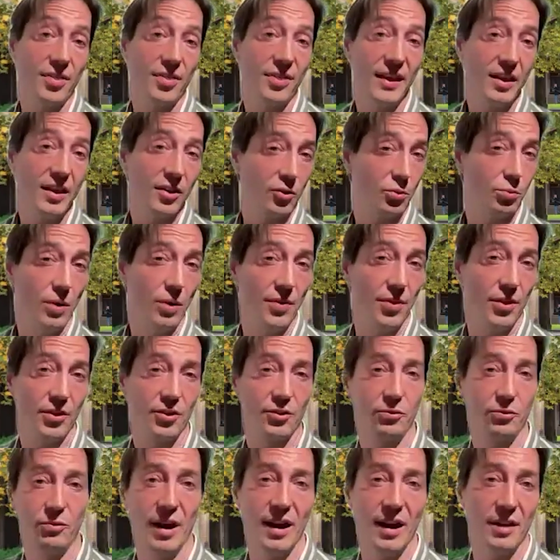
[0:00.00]
I think it's one
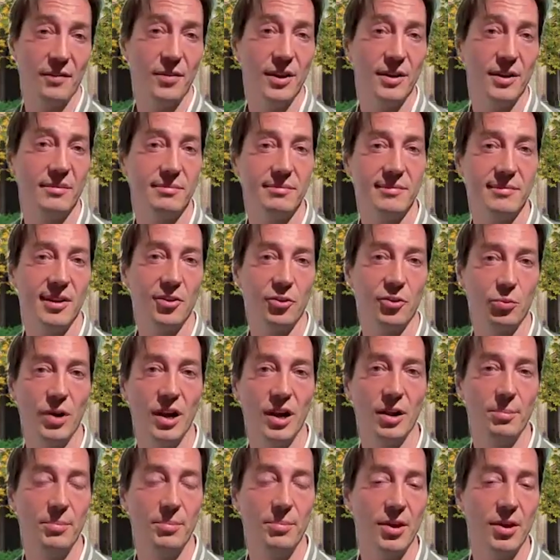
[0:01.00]
that's relevant as
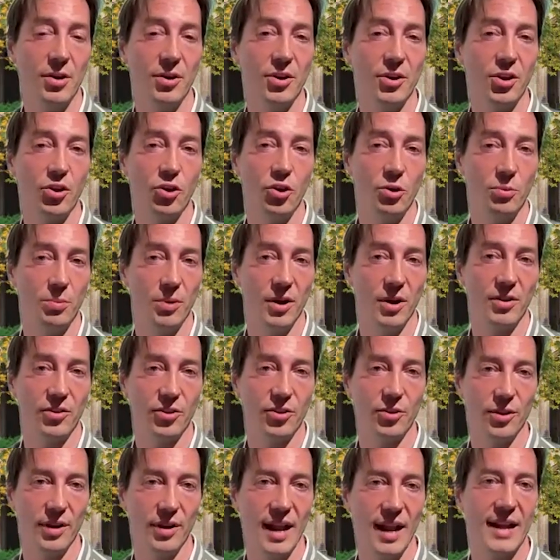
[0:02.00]
well beyond Cuba
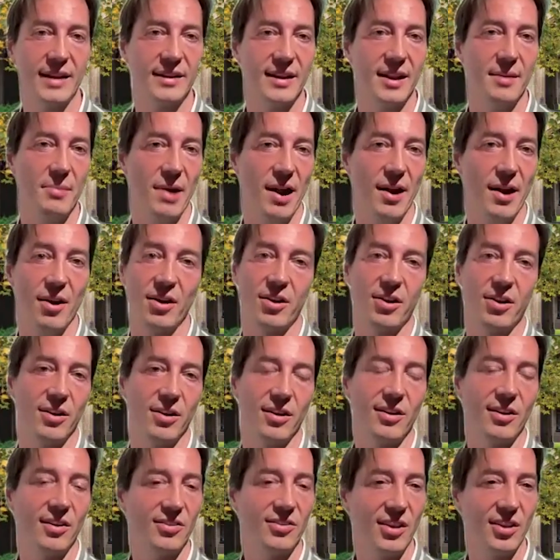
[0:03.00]
to Latin America,
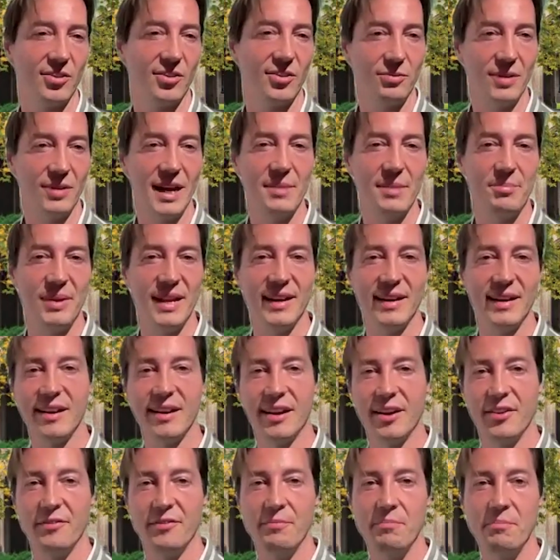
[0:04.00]
because there's really been
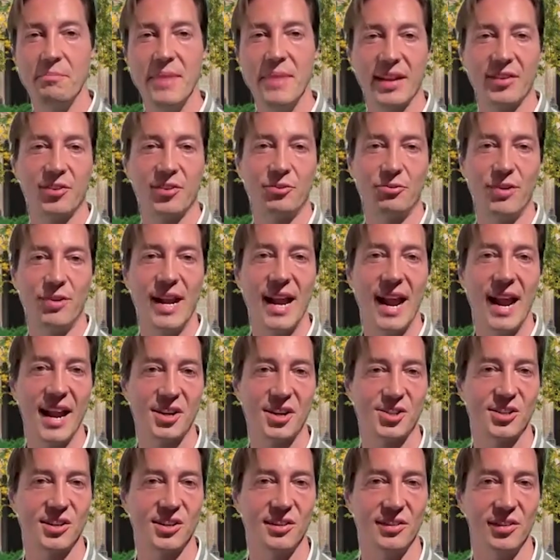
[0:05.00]
kind of mixed
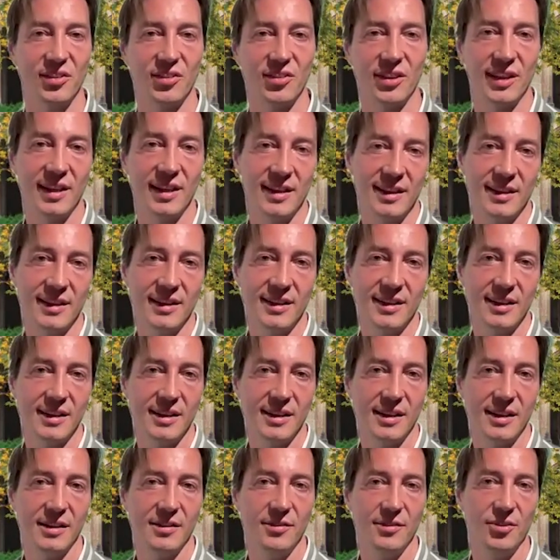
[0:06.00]
reactions
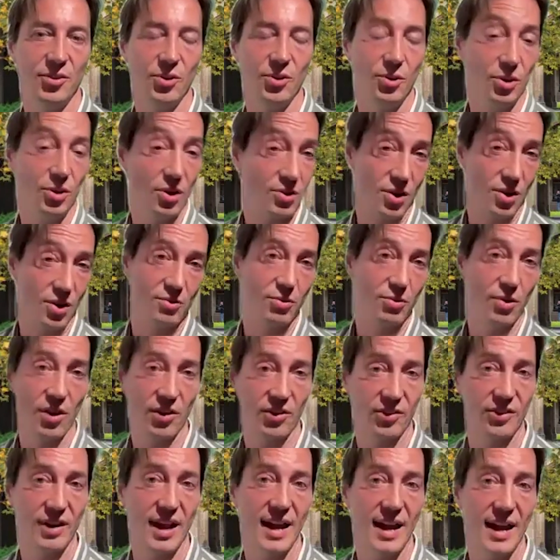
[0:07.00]
as you look
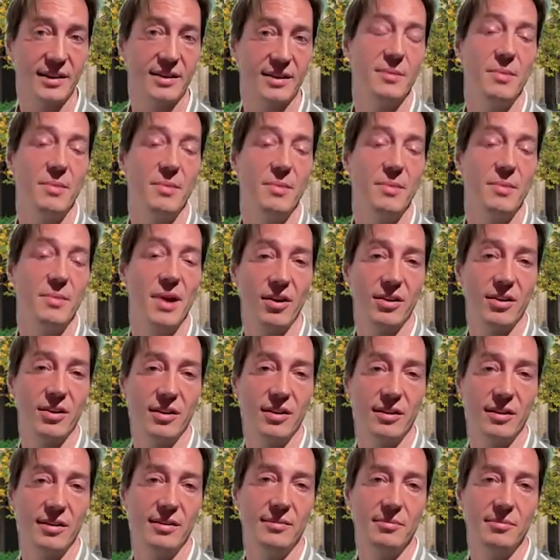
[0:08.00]
across Latin
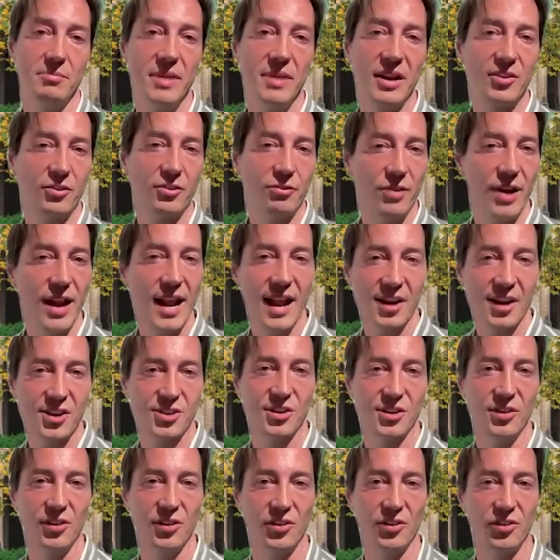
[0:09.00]
America, mixed
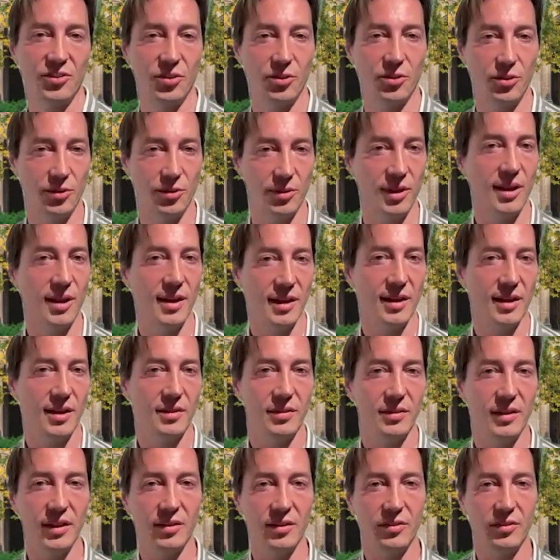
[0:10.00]
reactions to
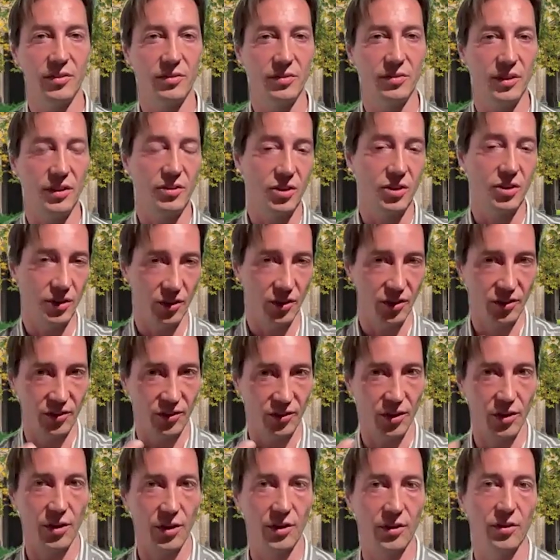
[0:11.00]
these these
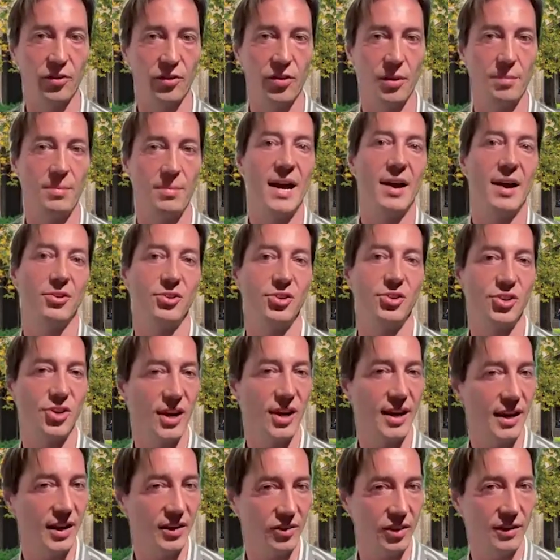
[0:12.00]
concerns about
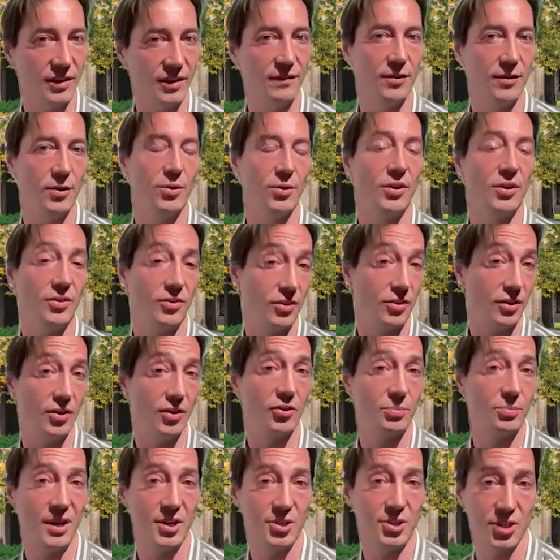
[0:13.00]
Chinese influence, and
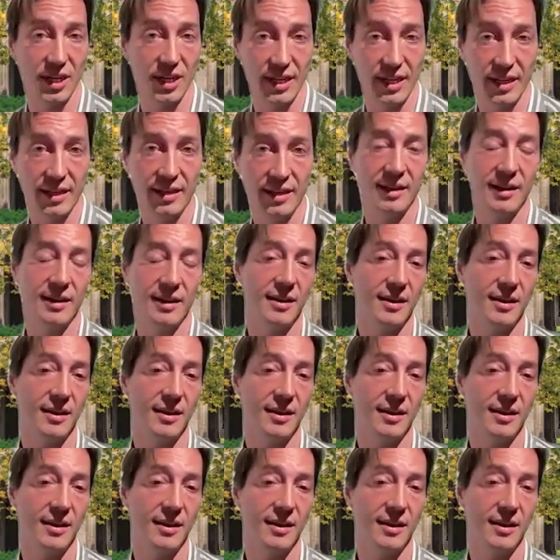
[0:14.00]
especially,